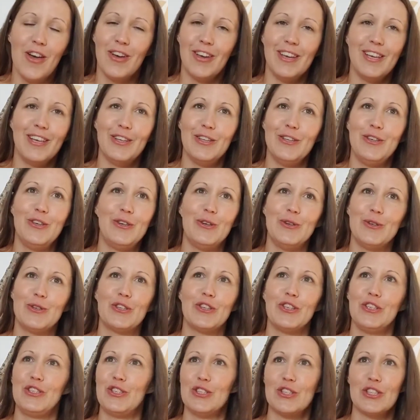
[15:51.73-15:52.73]
it
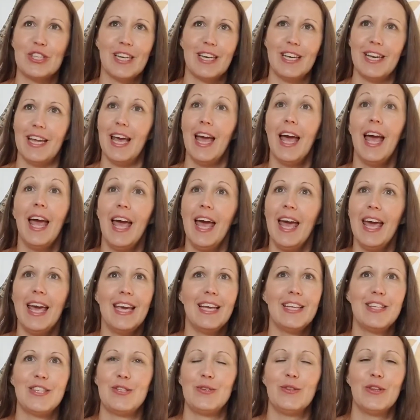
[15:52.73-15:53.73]
usually just kind of
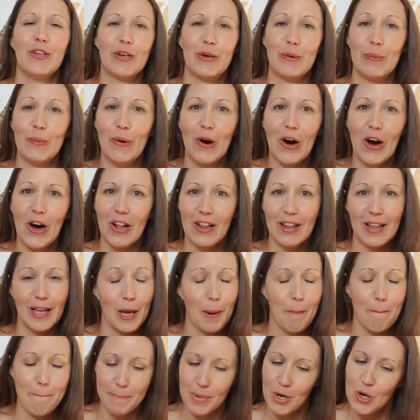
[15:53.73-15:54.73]
hits you like a wall, like
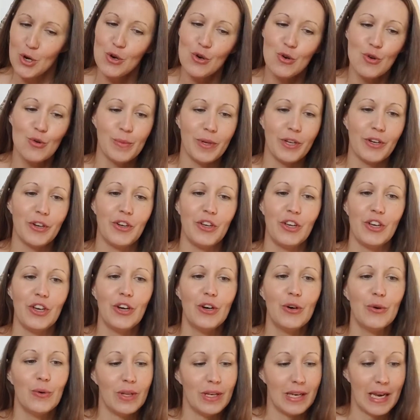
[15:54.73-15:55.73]
boom, here you
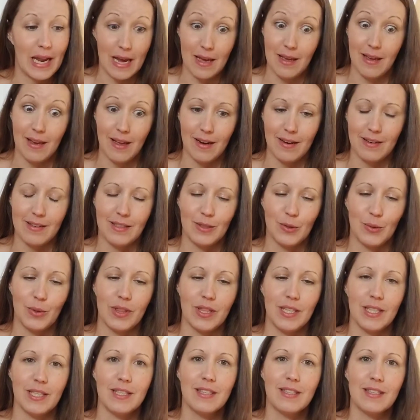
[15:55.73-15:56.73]
go, and now you got to deal with
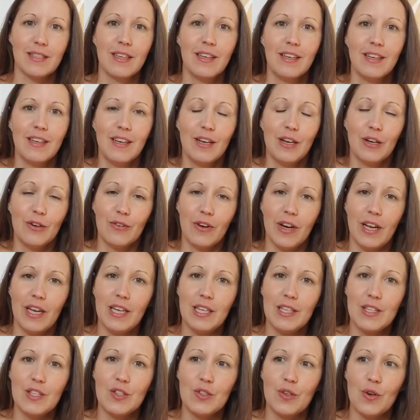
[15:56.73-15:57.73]
this,
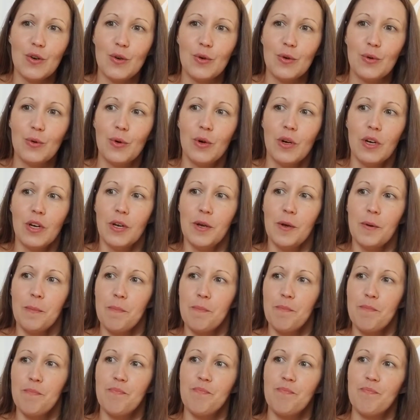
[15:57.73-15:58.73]
right? So
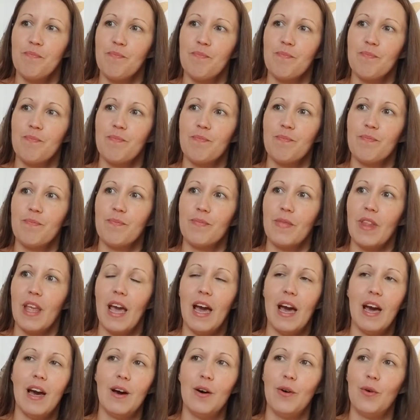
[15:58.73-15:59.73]

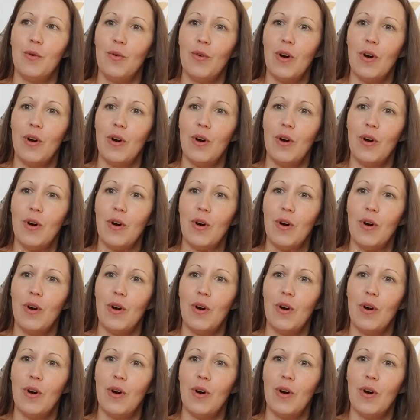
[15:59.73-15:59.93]
how